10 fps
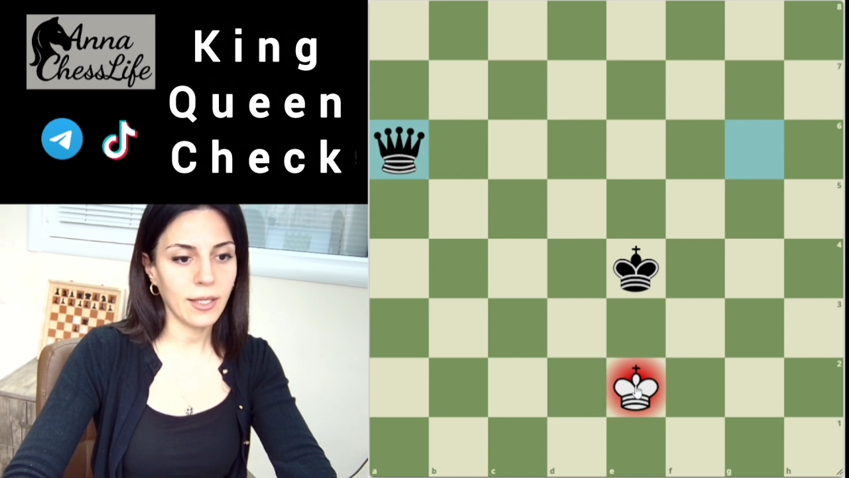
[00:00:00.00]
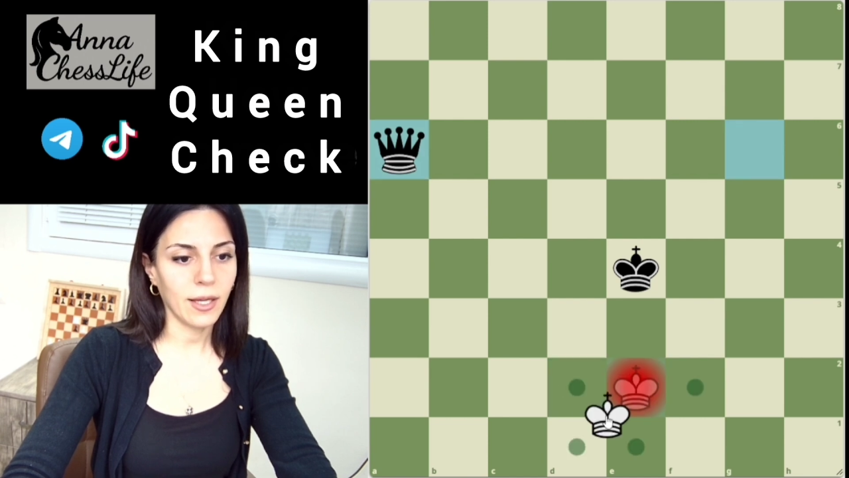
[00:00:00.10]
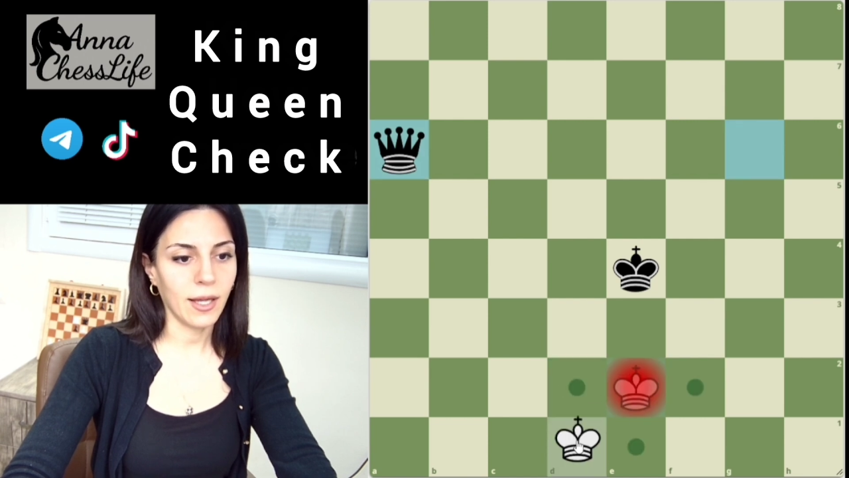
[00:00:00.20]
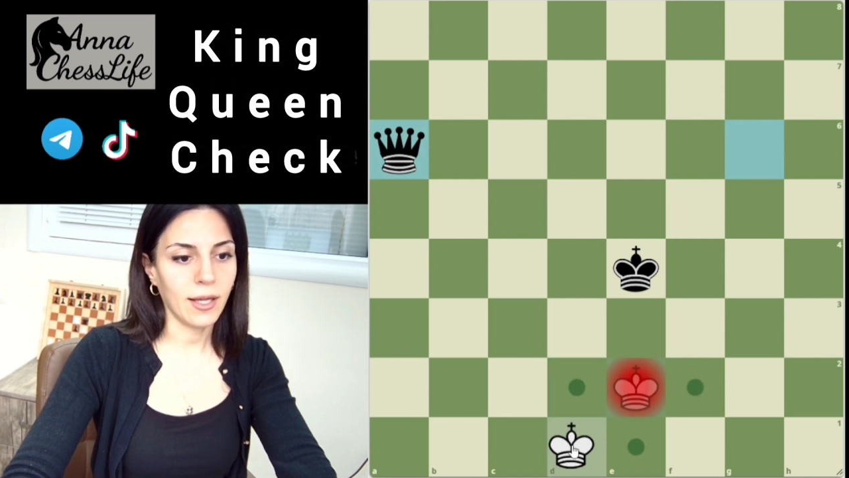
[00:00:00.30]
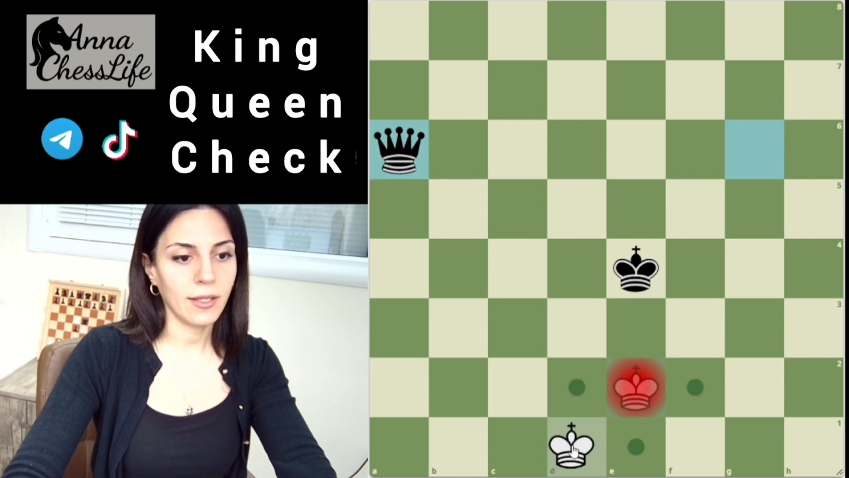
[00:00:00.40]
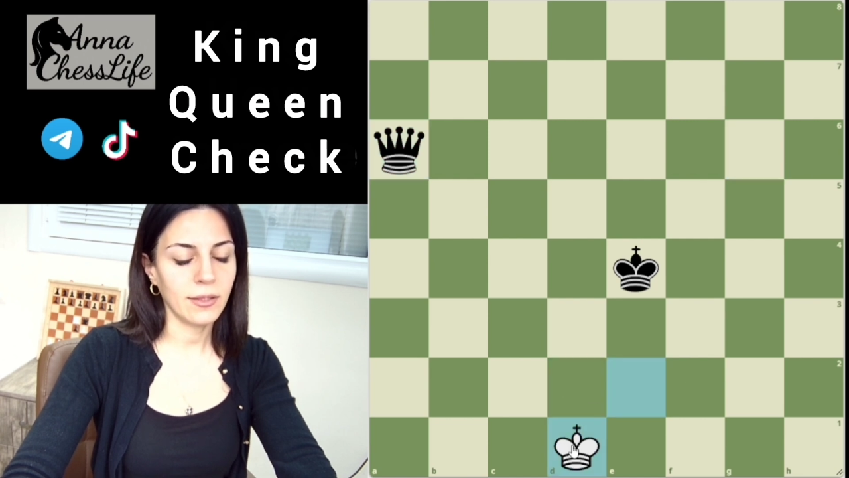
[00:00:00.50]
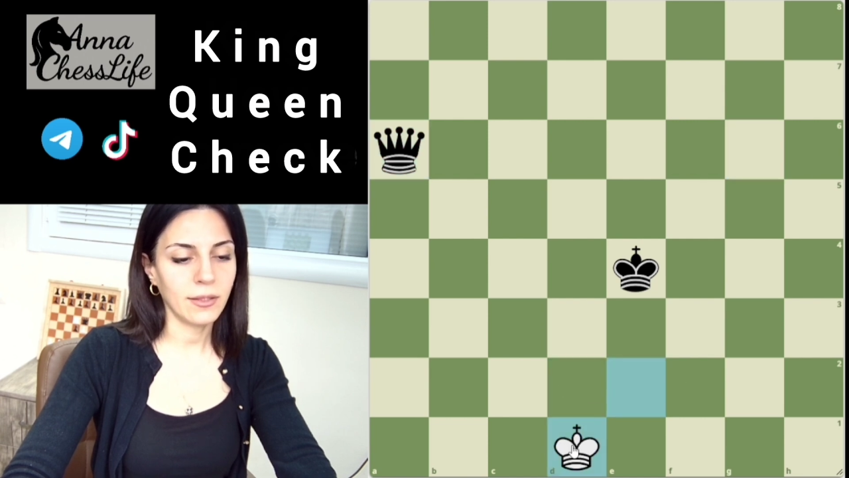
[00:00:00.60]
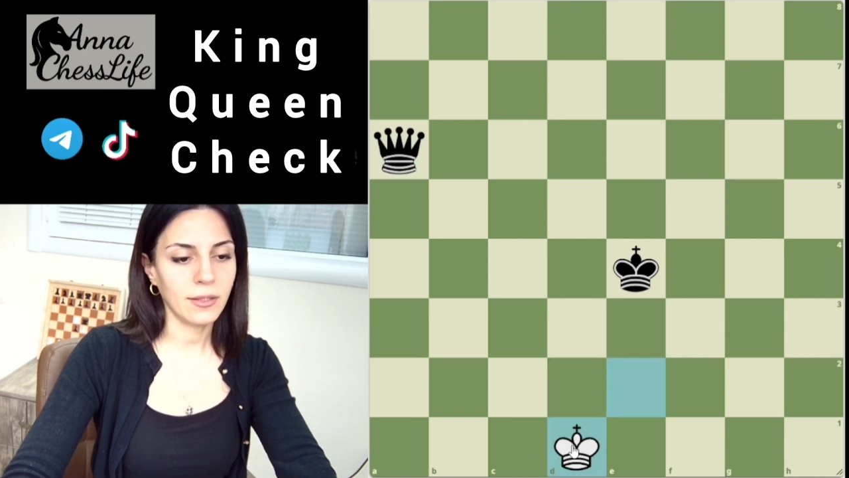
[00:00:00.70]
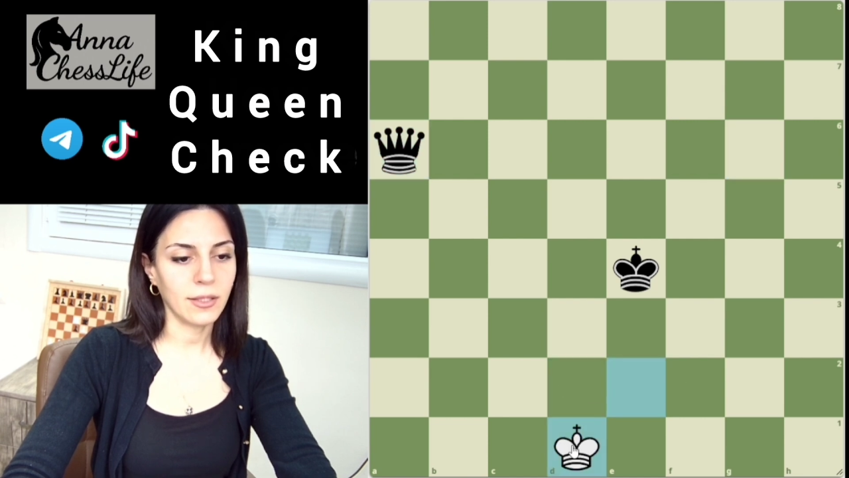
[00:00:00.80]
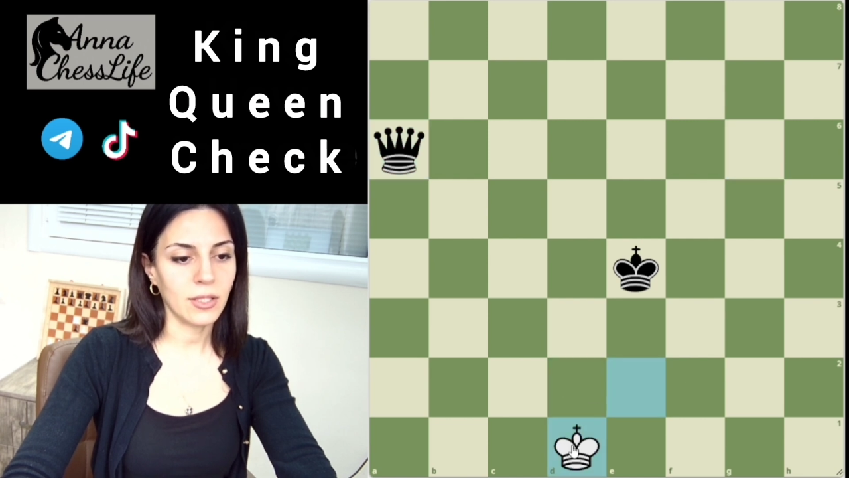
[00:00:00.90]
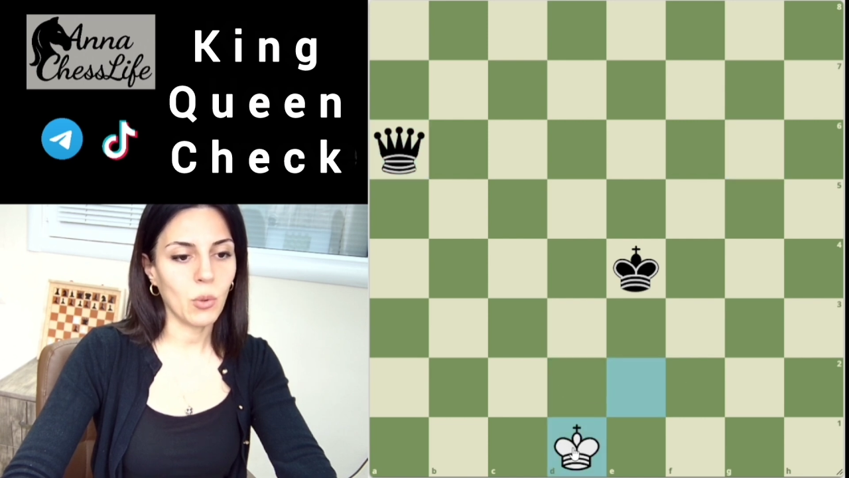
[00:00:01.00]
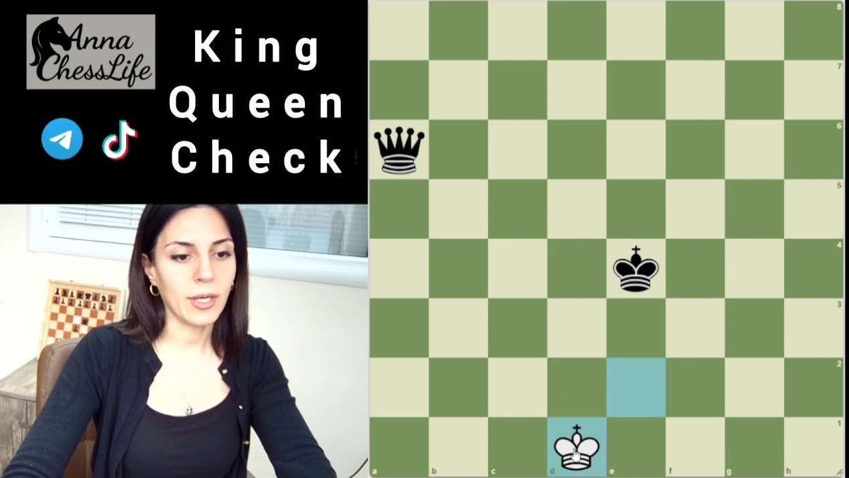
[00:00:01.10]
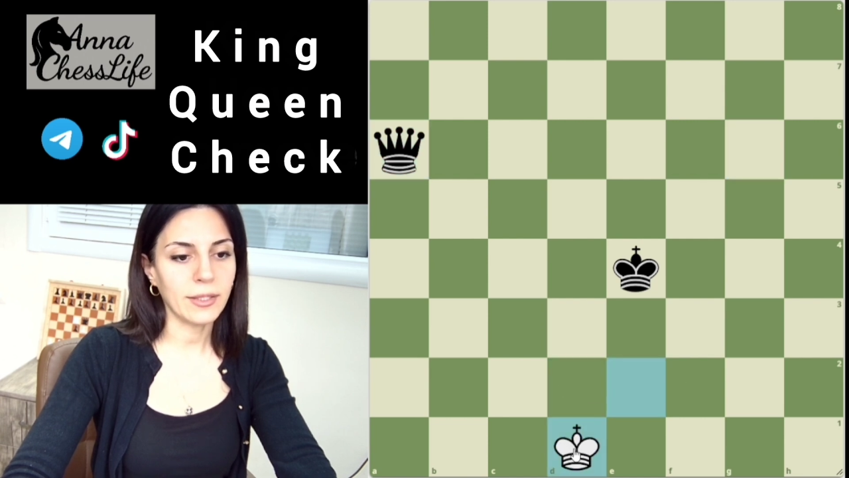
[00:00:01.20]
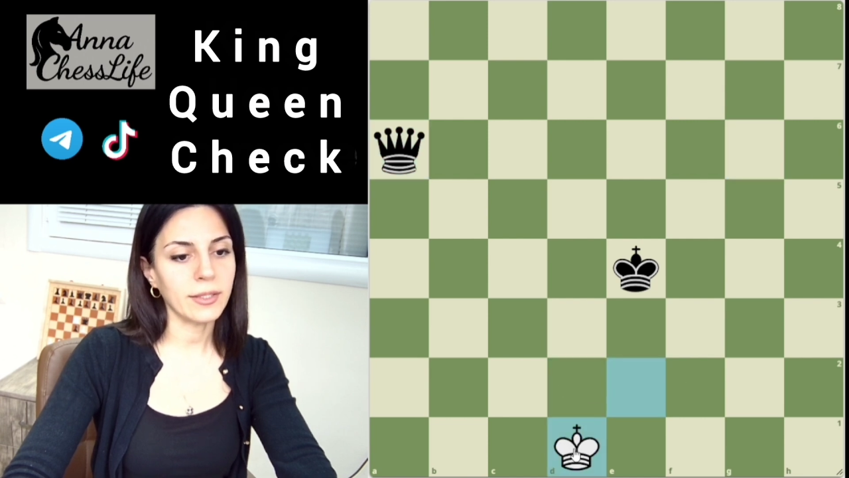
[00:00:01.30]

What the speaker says: and the square